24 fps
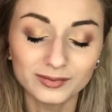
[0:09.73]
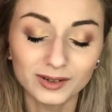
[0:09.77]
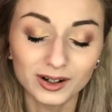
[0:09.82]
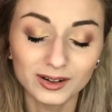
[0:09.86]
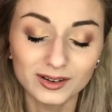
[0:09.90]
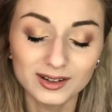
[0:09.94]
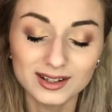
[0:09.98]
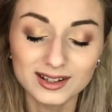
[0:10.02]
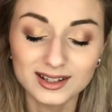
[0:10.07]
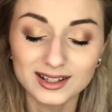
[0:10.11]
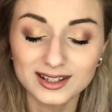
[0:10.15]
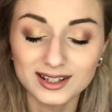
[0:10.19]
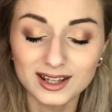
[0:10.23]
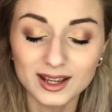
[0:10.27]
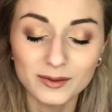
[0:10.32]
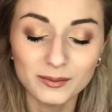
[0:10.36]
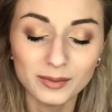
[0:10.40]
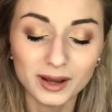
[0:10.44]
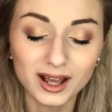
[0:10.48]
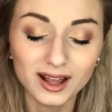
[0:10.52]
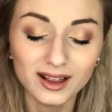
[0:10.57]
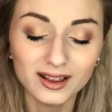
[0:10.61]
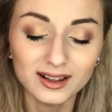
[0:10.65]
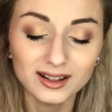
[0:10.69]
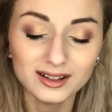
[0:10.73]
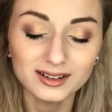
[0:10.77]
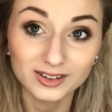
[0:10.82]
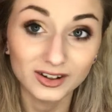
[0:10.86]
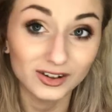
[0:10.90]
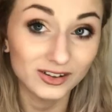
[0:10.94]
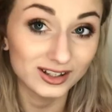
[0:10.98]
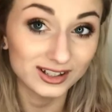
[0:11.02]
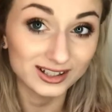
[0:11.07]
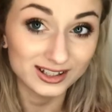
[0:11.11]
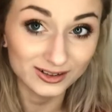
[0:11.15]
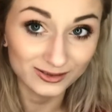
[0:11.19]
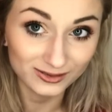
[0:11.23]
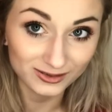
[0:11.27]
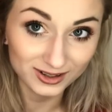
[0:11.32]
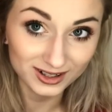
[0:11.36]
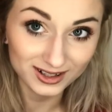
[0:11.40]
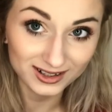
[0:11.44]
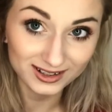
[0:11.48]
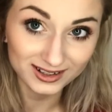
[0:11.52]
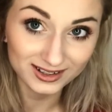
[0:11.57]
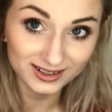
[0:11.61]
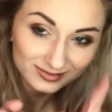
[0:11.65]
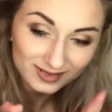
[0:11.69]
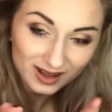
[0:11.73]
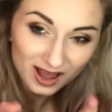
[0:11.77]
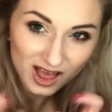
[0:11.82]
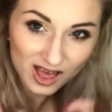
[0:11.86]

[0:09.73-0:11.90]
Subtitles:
Are these the same palette? Are they different?